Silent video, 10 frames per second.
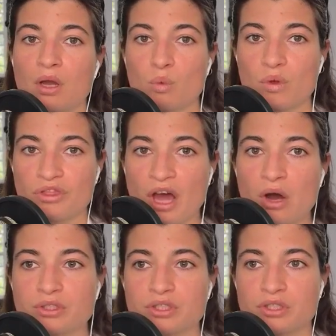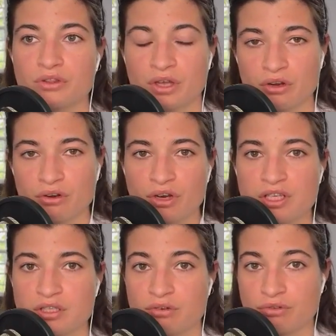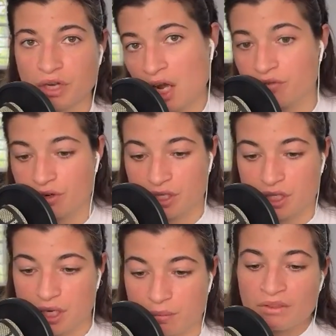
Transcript: without the increased recovery time.